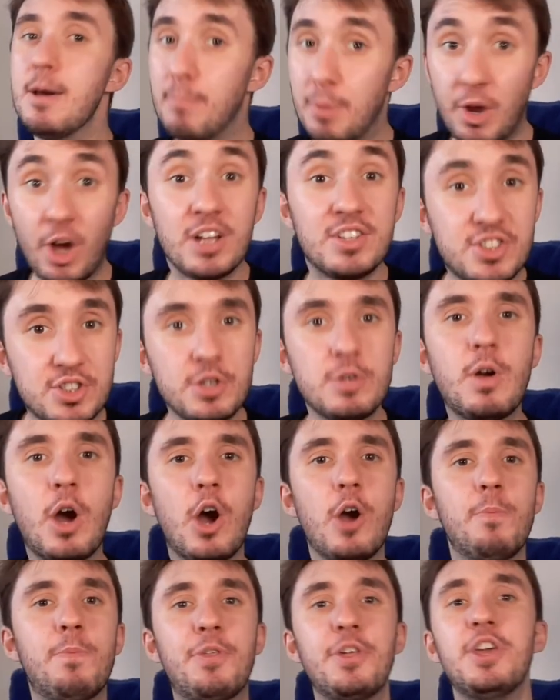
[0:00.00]
But I do
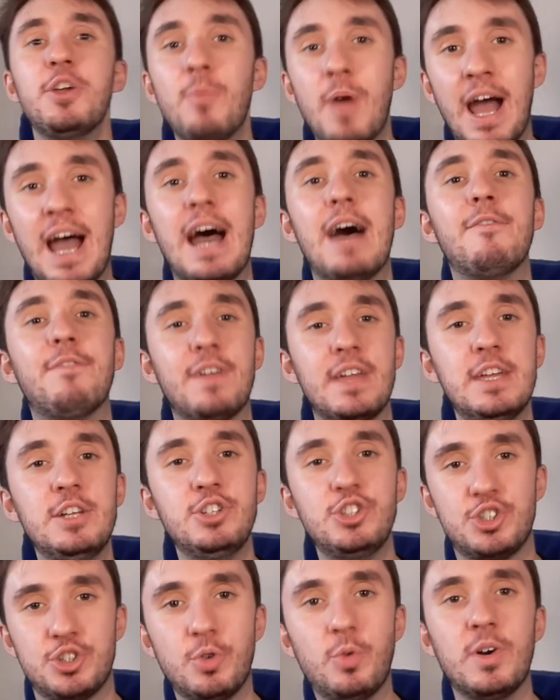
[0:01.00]
hope that you have
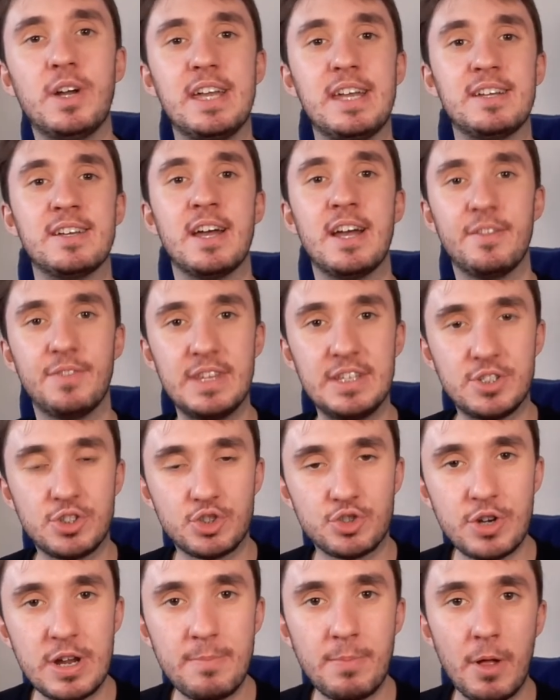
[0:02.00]
enjoyed this
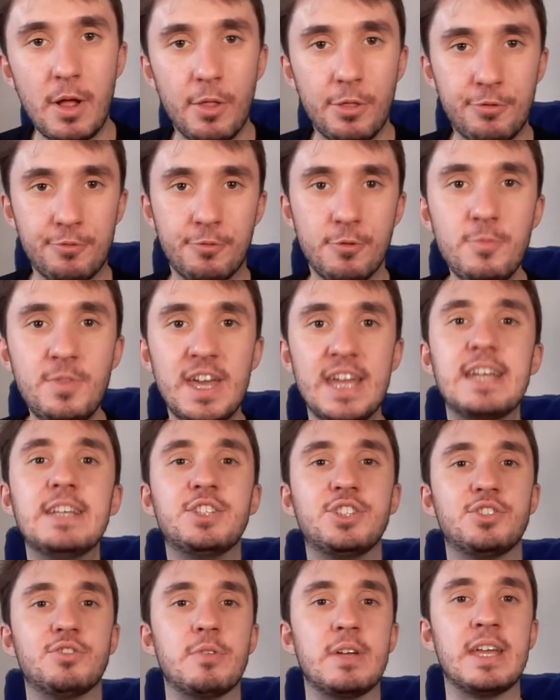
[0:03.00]
trip through the
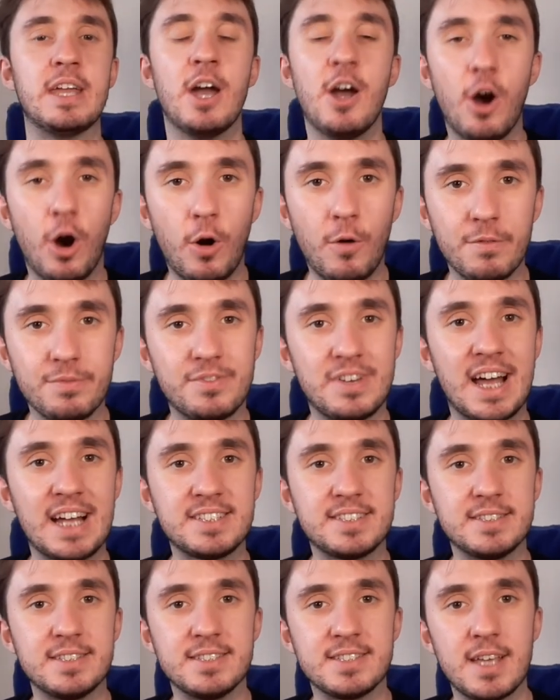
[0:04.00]
history of
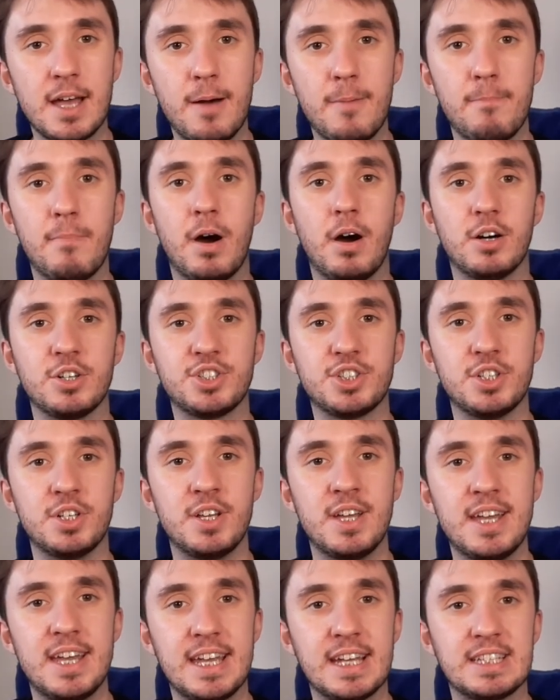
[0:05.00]
NASA's
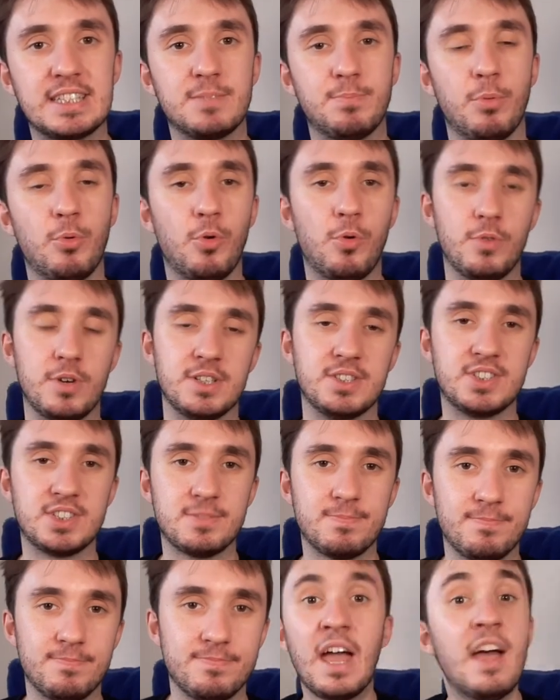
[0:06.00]
Martian
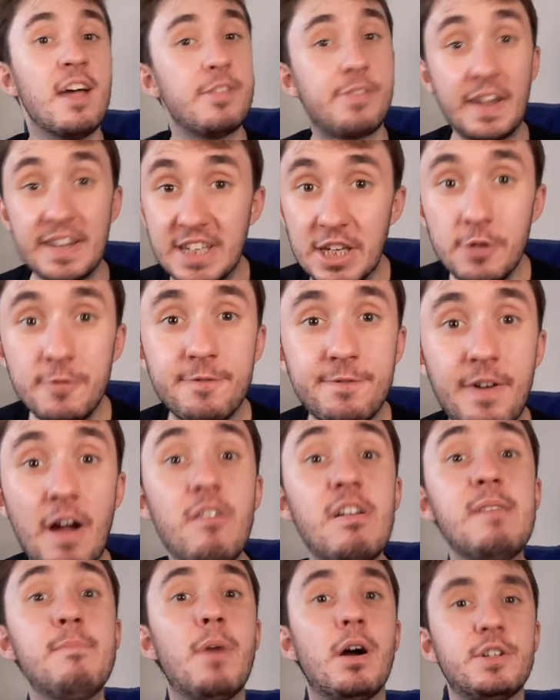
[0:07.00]
explorers. Thank you
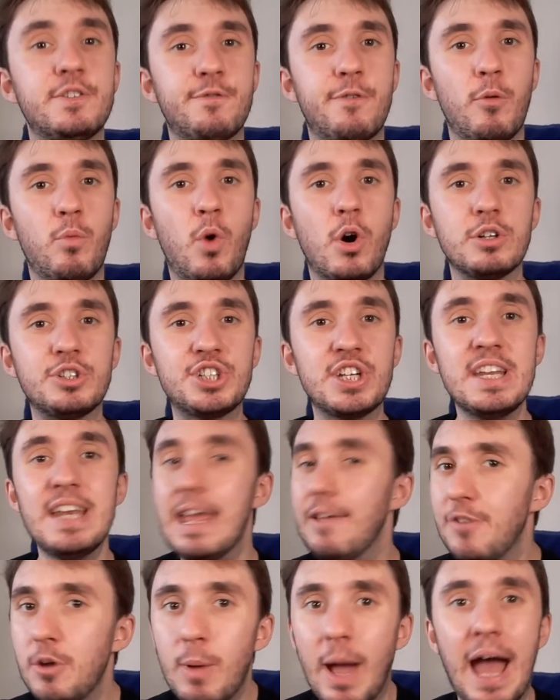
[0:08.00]
very much for watching.
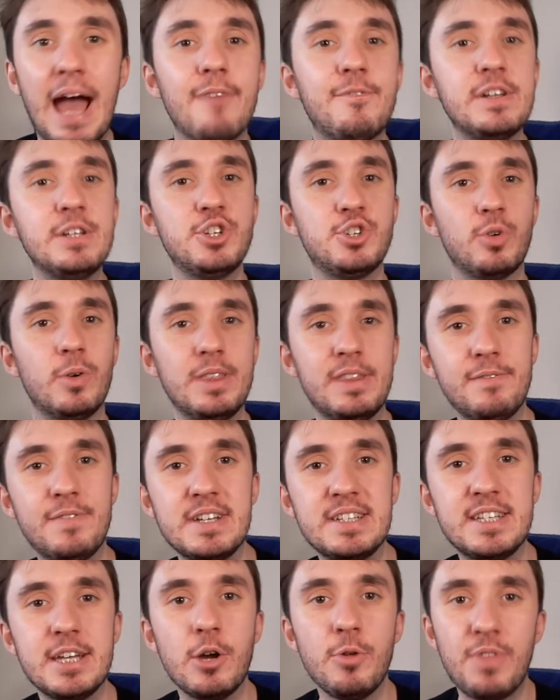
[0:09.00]
If you have enjoyed the
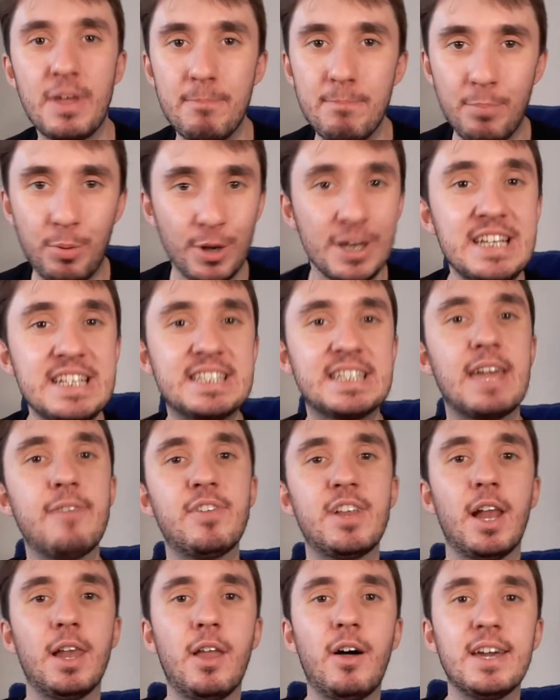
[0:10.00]
video, then please give
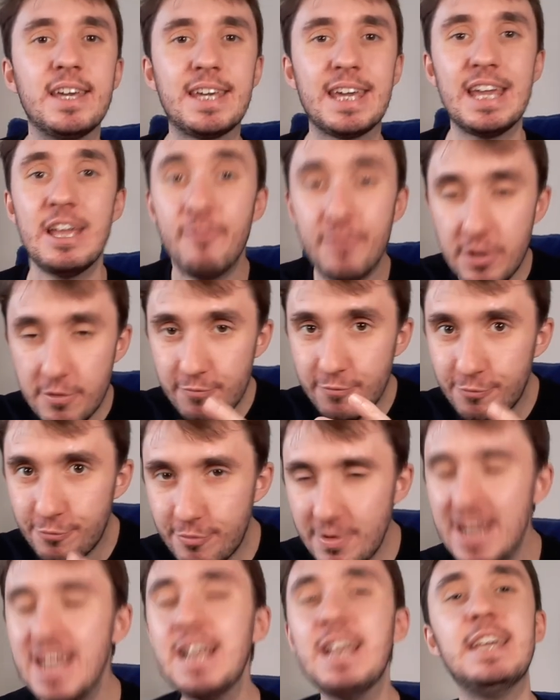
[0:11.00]
it a like. If you
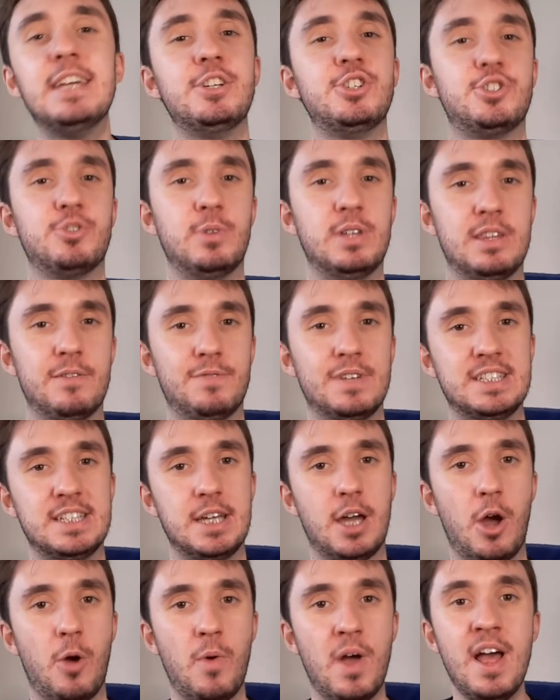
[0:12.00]
really enjoyed the
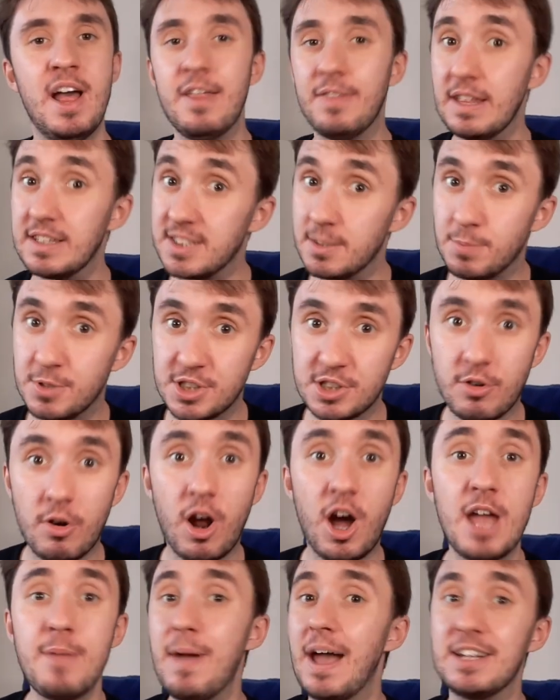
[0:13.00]
video, then
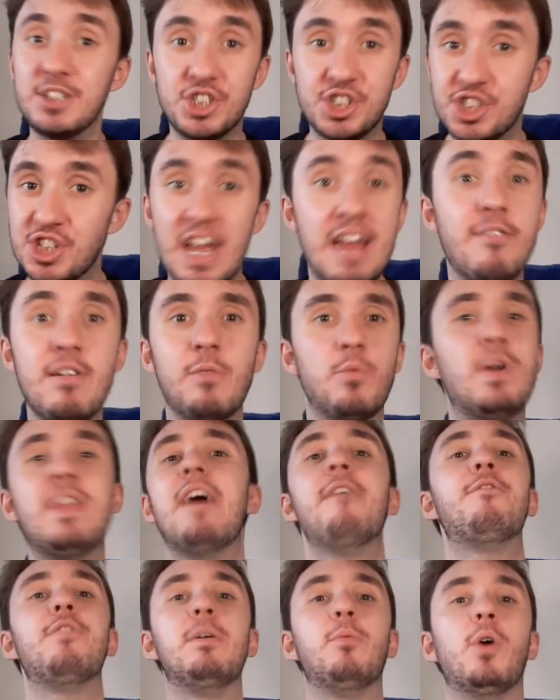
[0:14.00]
subscribe and share it with
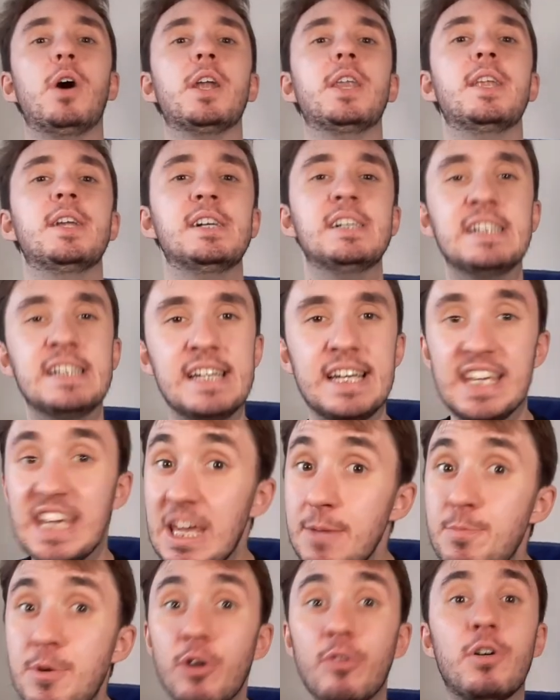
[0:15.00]
everyone.
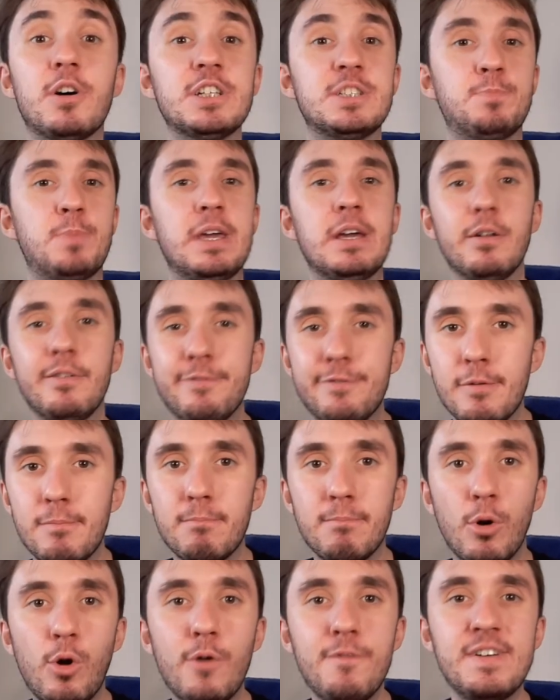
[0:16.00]
Keep your eyes peeled for
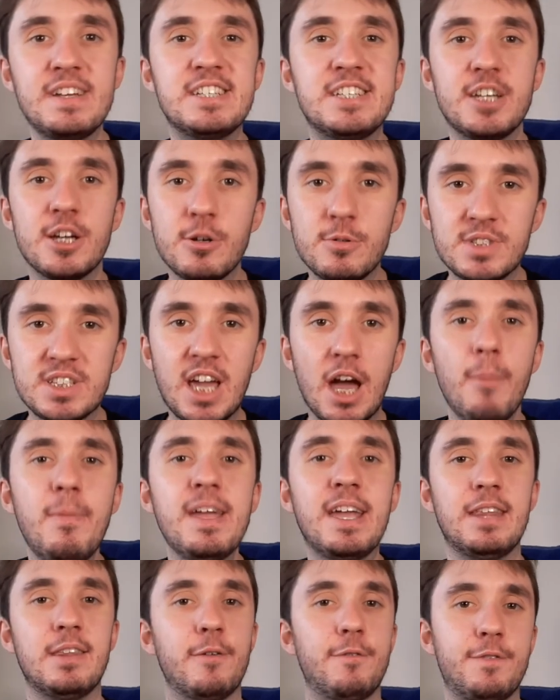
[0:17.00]
more videos
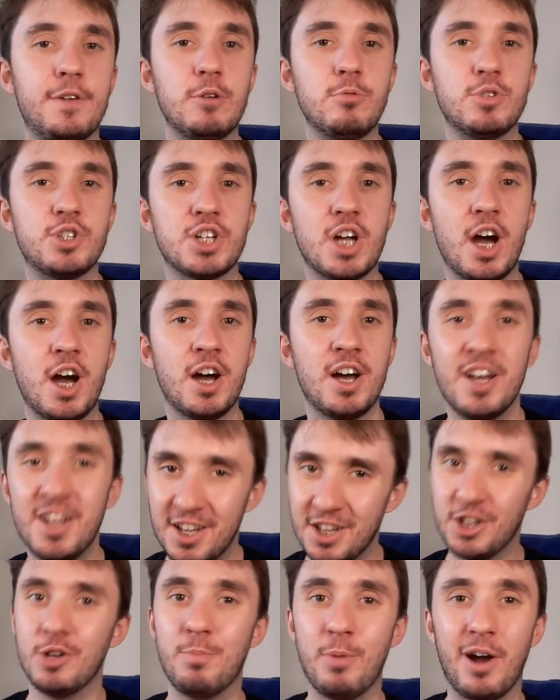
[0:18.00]
coming in the future.
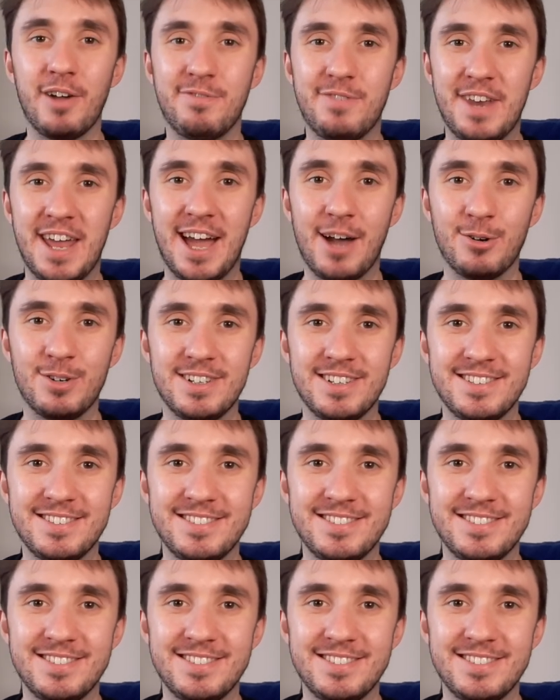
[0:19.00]
Goodbye for now.